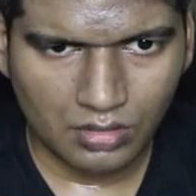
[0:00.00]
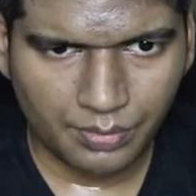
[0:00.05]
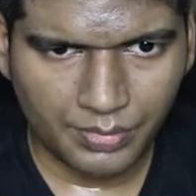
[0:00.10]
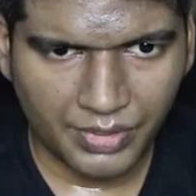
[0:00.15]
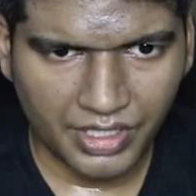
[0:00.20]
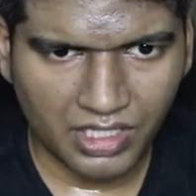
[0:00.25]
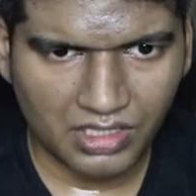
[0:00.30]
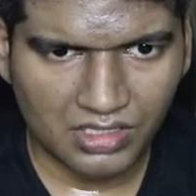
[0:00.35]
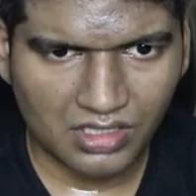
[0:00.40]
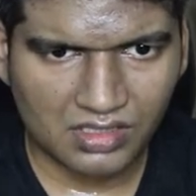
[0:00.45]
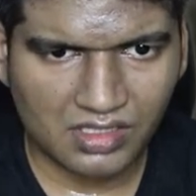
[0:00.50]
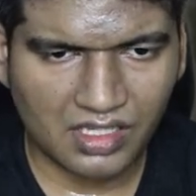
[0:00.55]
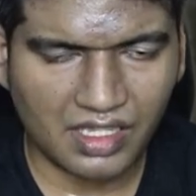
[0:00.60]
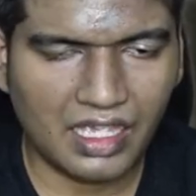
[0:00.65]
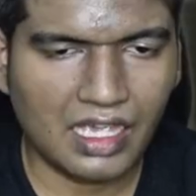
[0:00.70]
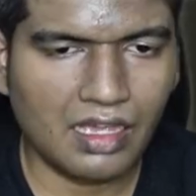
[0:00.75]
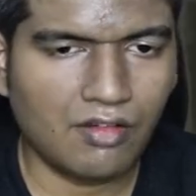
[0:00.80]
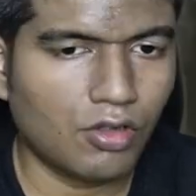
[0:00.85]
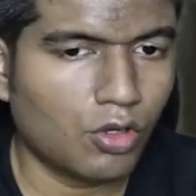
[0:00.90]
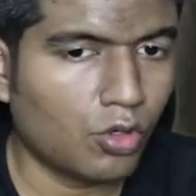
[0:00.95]
pages. I
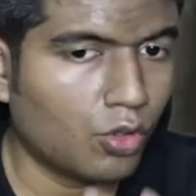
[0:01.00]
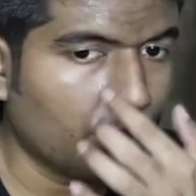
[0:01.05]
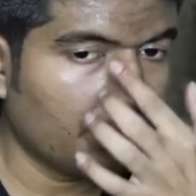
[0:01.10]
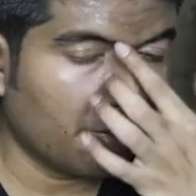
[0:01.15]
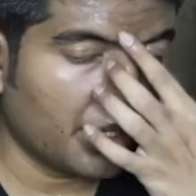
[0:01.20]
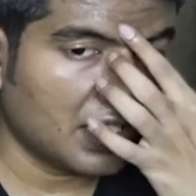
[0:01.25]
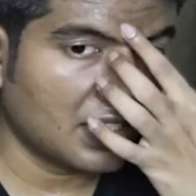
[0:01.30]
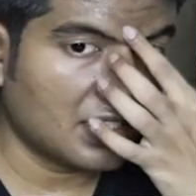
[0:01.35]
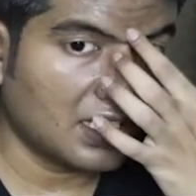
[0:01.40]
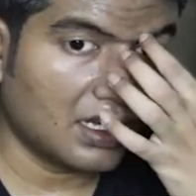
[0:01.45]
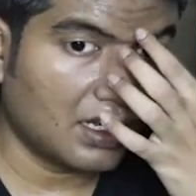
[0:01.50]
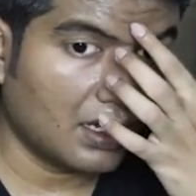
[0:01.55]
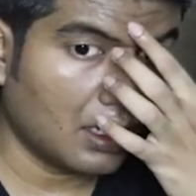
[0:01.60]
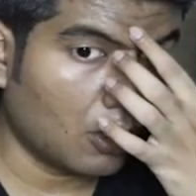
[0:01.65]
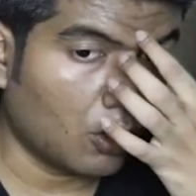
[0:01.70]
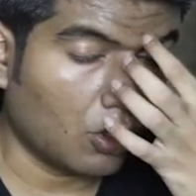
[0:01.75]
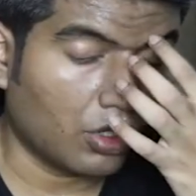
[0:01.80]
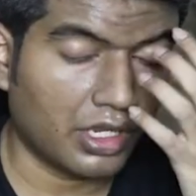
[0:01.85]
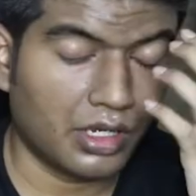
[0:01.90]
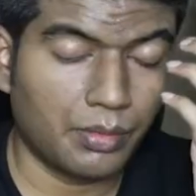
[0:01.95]
have a home page and a
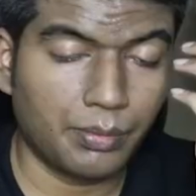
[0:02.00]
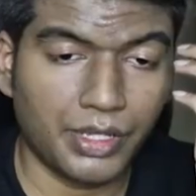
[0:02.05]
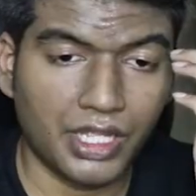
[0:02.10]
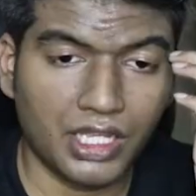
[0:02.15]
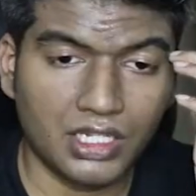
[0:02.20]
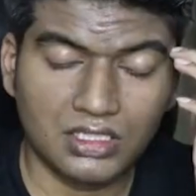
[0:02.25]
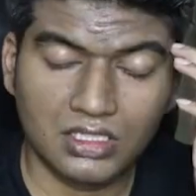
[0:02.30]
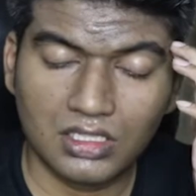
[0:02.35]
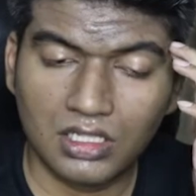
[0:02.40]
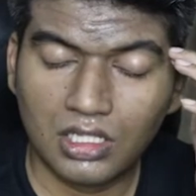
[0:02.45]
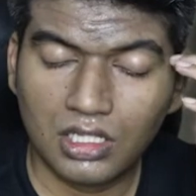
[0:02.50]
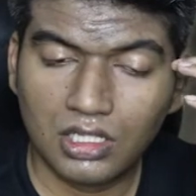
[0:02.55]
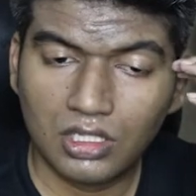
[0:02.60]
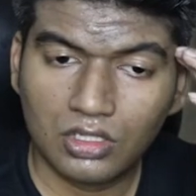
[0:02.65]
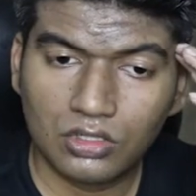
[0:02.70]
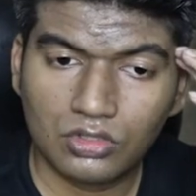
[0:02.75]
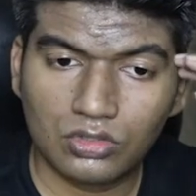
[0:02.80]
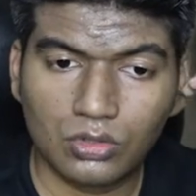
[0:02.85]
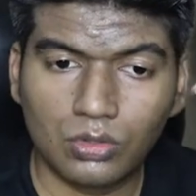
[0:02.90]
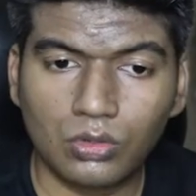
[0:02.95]
login page,
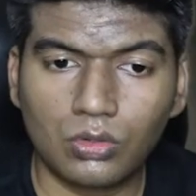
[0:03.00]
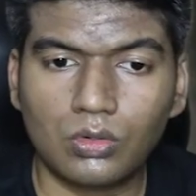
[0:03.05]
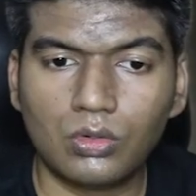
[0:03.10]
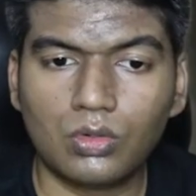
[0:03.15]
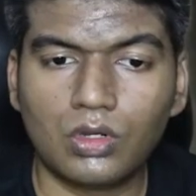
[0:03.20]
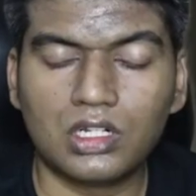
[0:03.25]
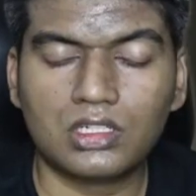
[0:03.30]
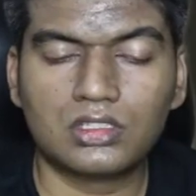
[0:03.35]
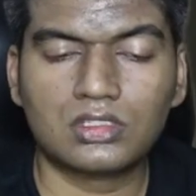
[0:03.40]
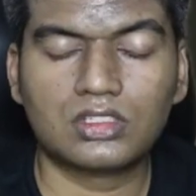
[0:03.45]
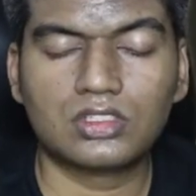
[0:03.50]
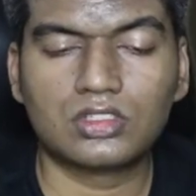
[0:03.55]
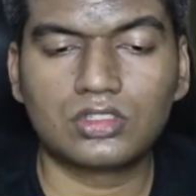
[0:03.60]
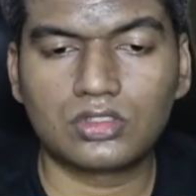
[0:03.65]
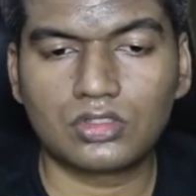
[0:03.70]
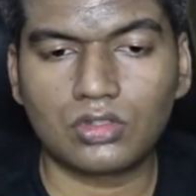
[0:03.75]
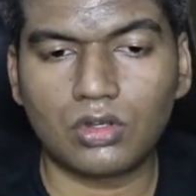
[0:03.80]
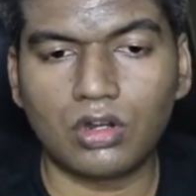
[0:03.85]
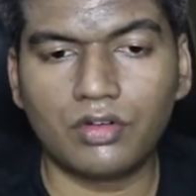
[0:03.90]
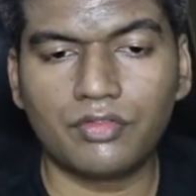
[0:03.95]
so
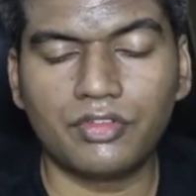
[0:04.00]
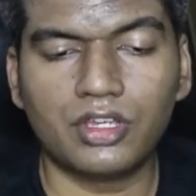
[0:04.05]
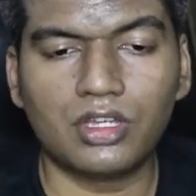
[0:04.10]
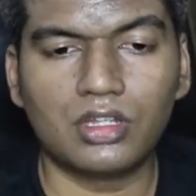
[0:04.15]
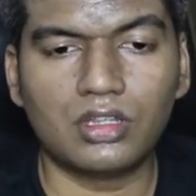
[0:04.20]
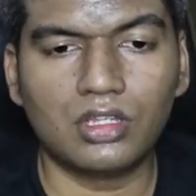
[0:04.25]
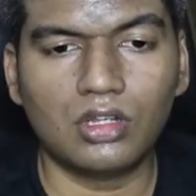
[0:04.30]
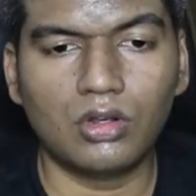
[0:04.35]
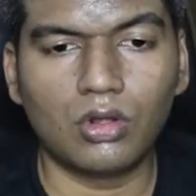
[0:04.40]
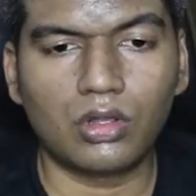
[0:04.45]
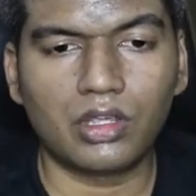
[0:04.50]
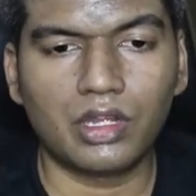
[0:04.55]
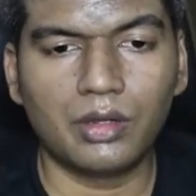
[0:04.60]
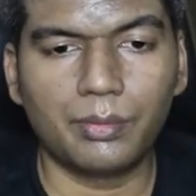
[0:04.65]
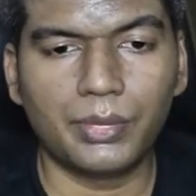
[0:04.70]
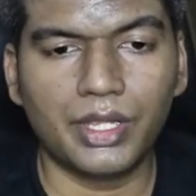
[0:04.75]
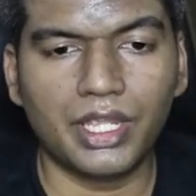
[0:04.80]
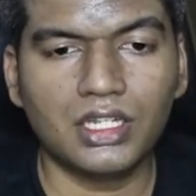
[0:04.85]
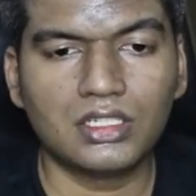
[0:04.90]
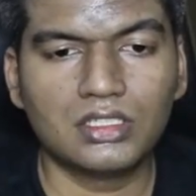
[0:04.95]
let's configure the login
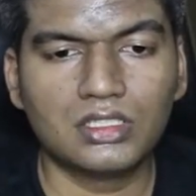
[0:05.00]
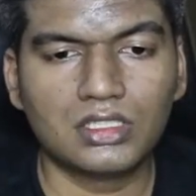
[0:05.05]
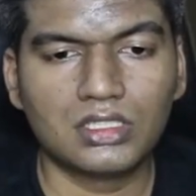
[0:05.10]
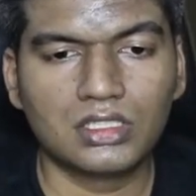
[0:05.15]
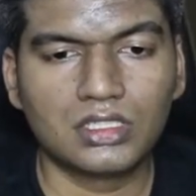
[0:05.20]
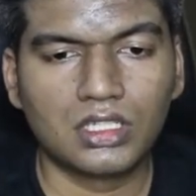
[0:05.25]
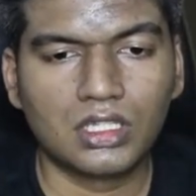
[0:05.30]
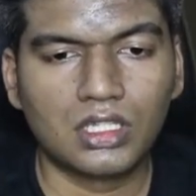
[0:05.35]
page.